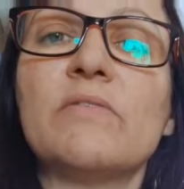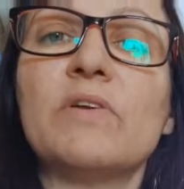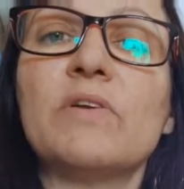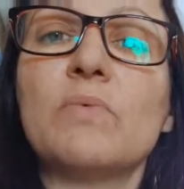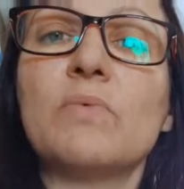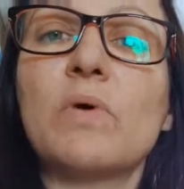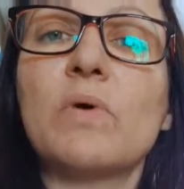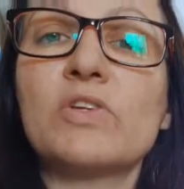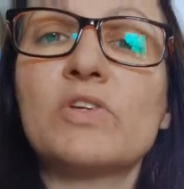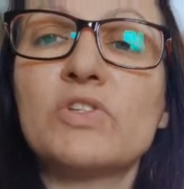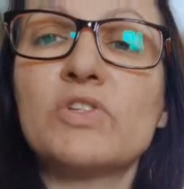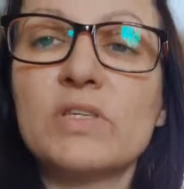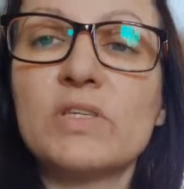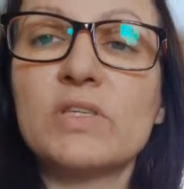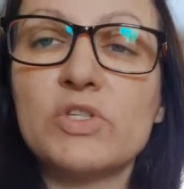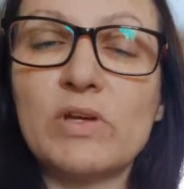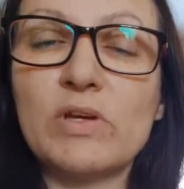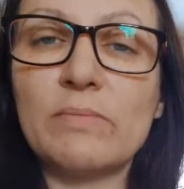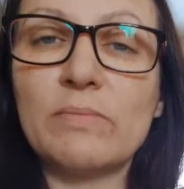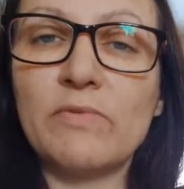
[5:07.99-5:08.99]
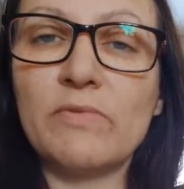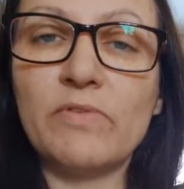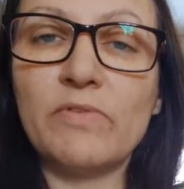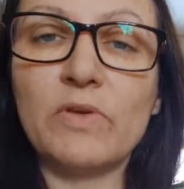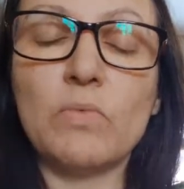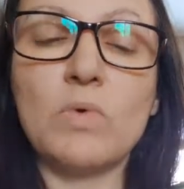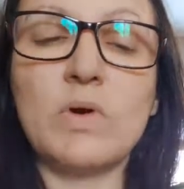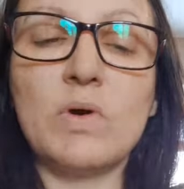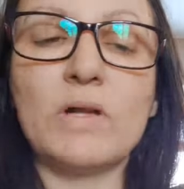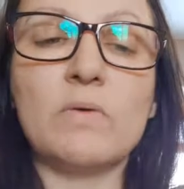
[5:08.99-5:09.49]
If you watch the stream, if
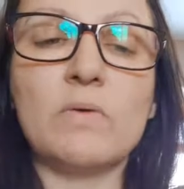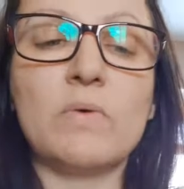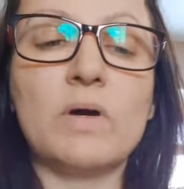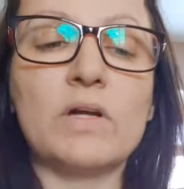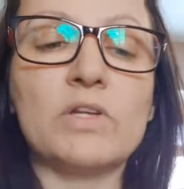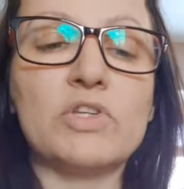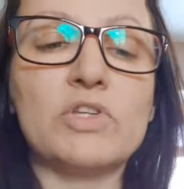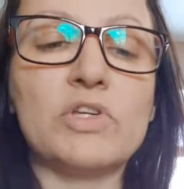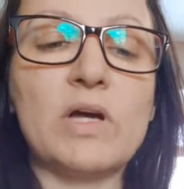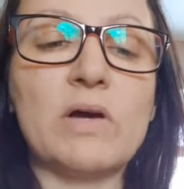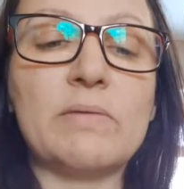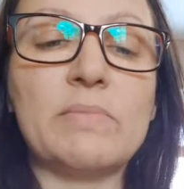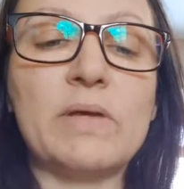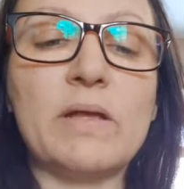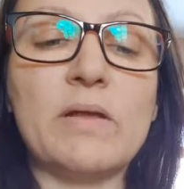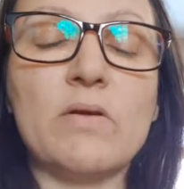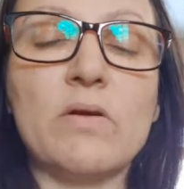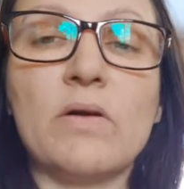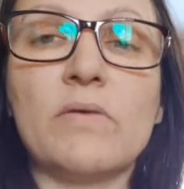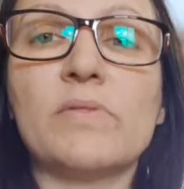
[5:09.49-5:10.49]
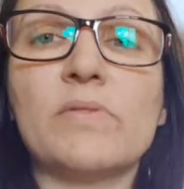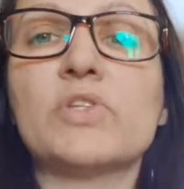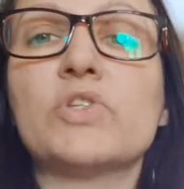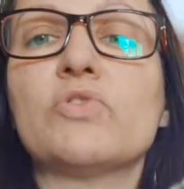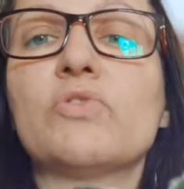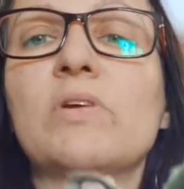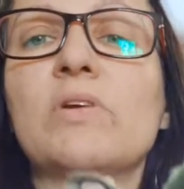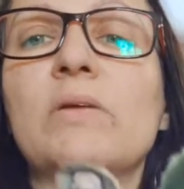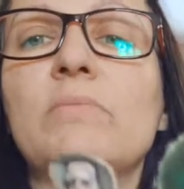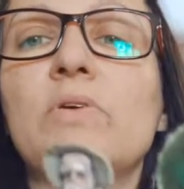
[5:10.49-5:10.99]
you want to watch how I made it on the
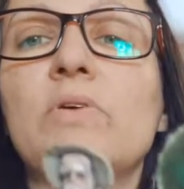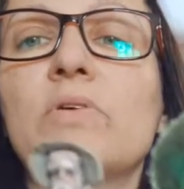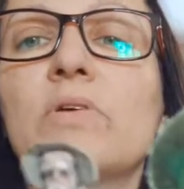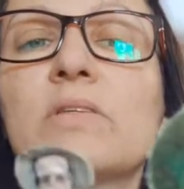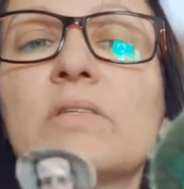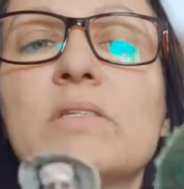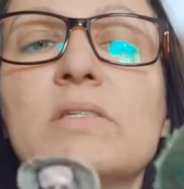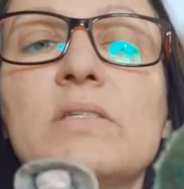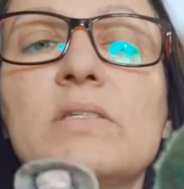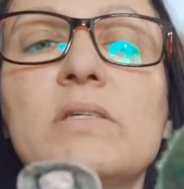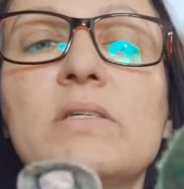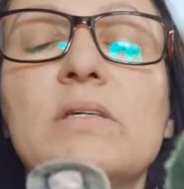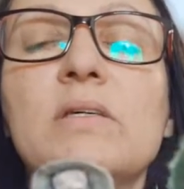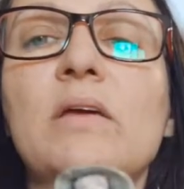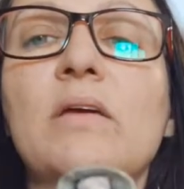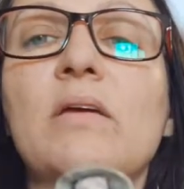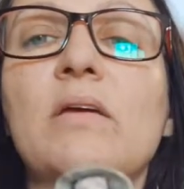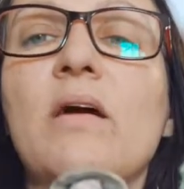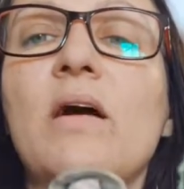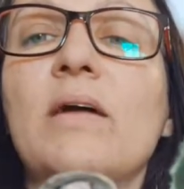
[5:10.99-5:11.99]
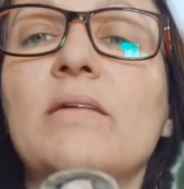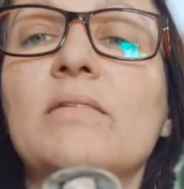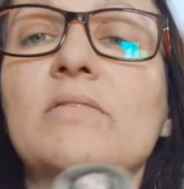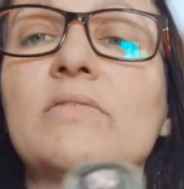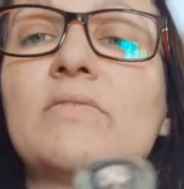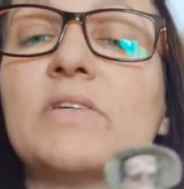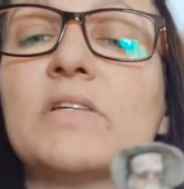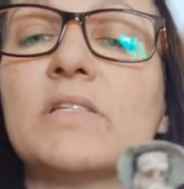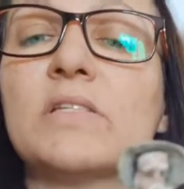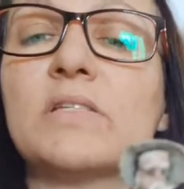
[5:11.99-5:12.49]
stream, you can see it kind
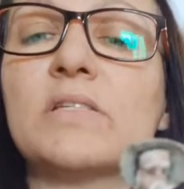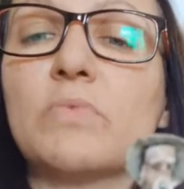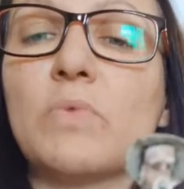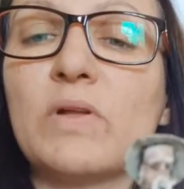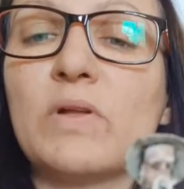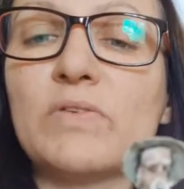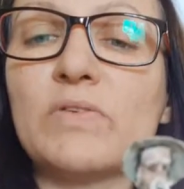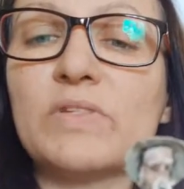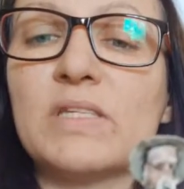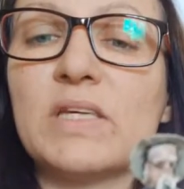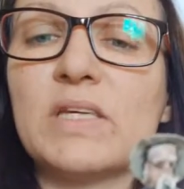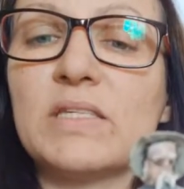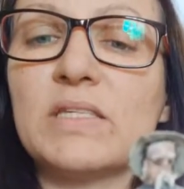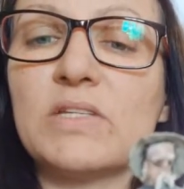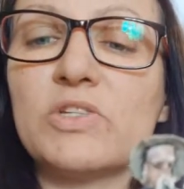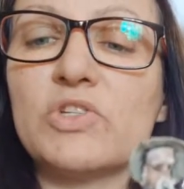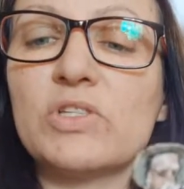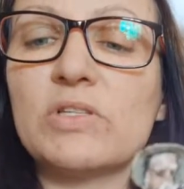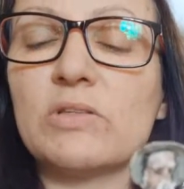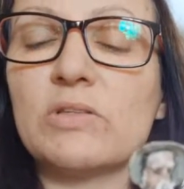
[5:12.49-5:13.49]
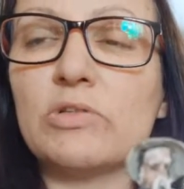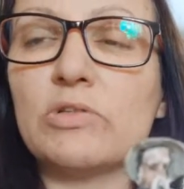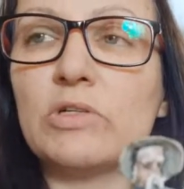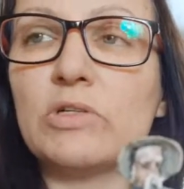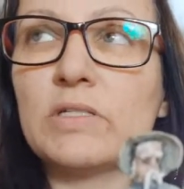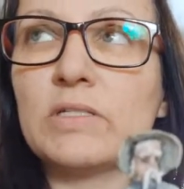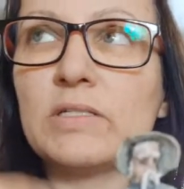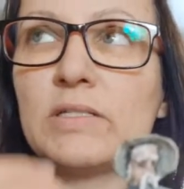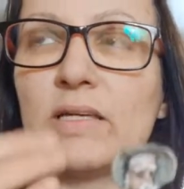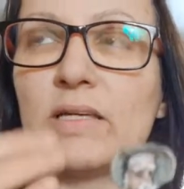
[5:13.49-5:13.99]
of is one of those things that just
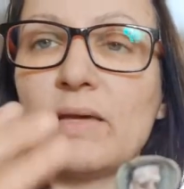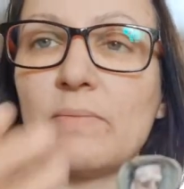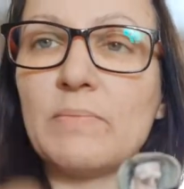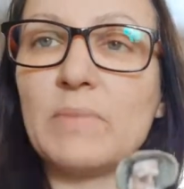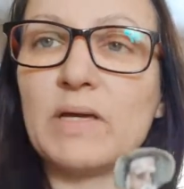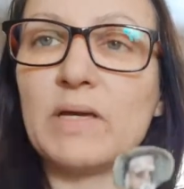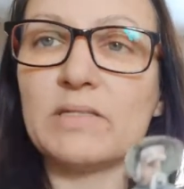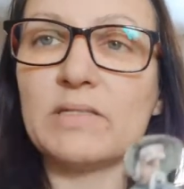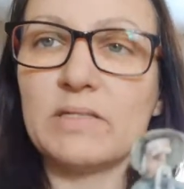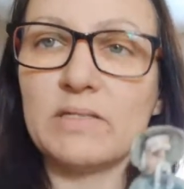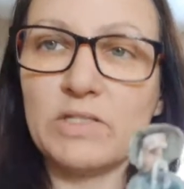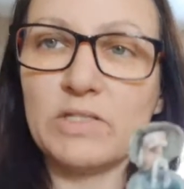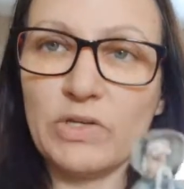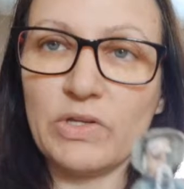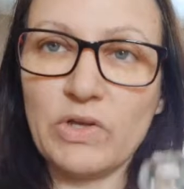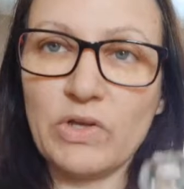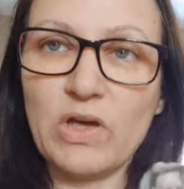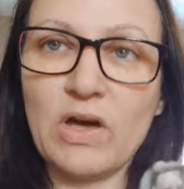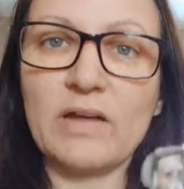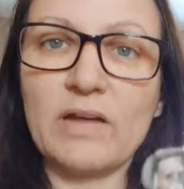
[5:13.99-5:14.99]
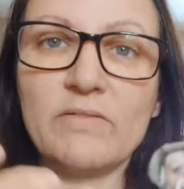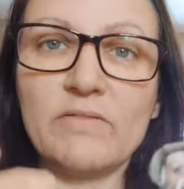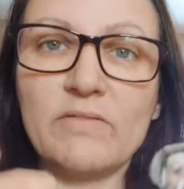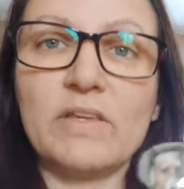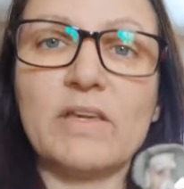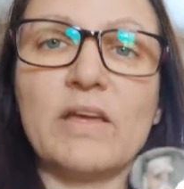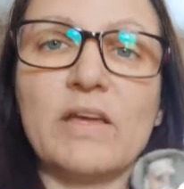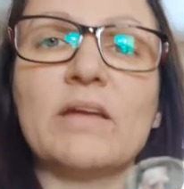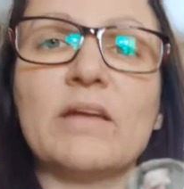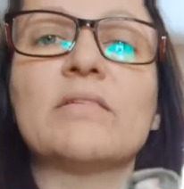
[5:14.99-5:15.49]
looks like a mess until kind of
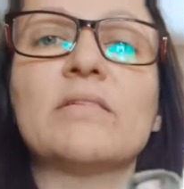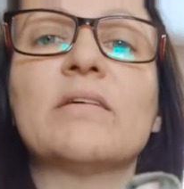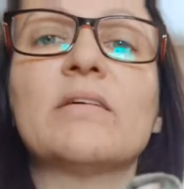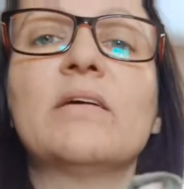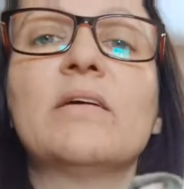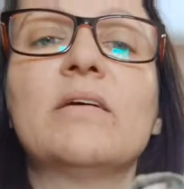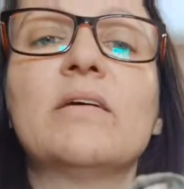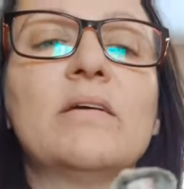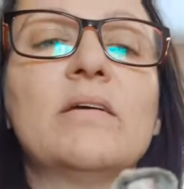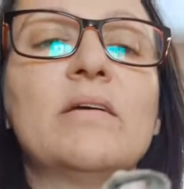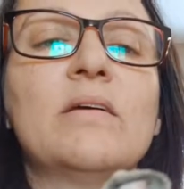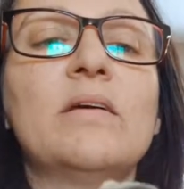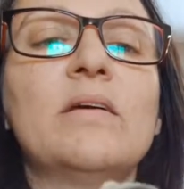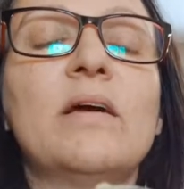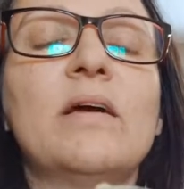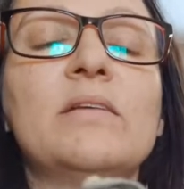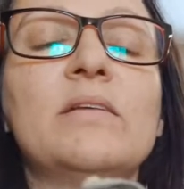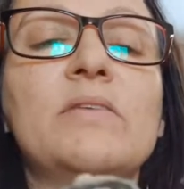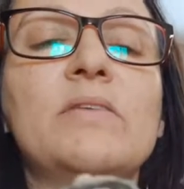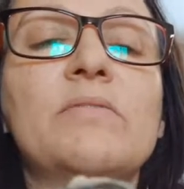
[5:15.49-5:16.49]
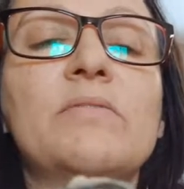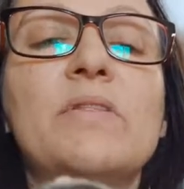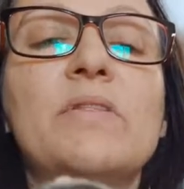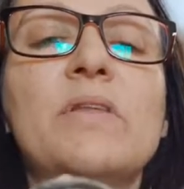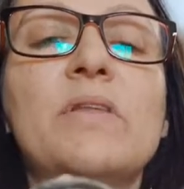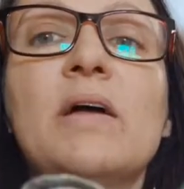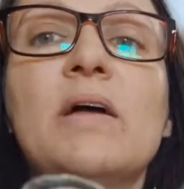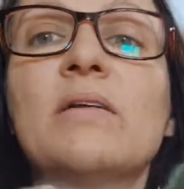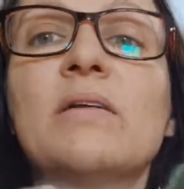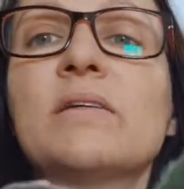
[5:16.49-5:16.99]
the end. And
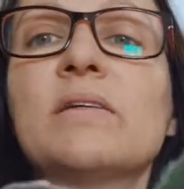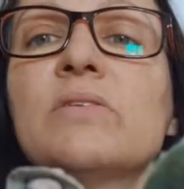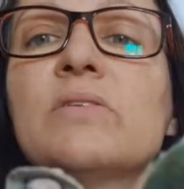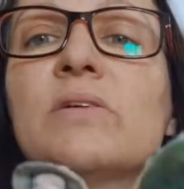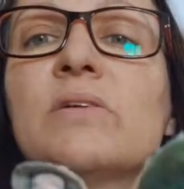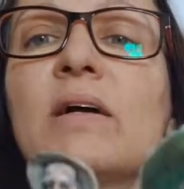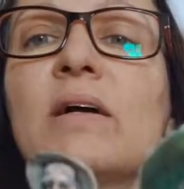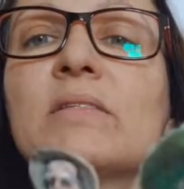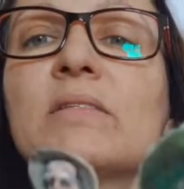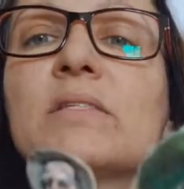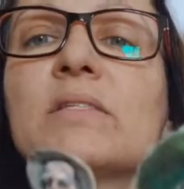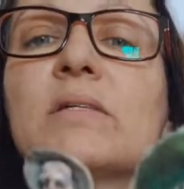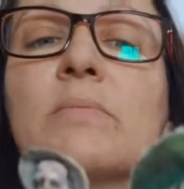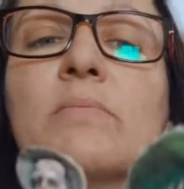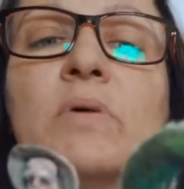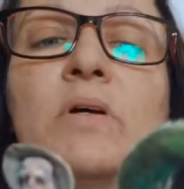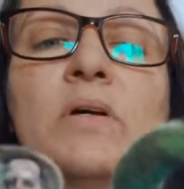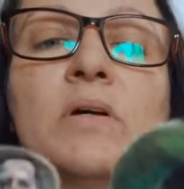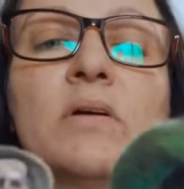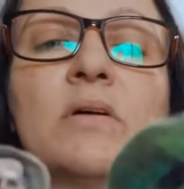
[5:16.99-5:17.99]
even then, I still had some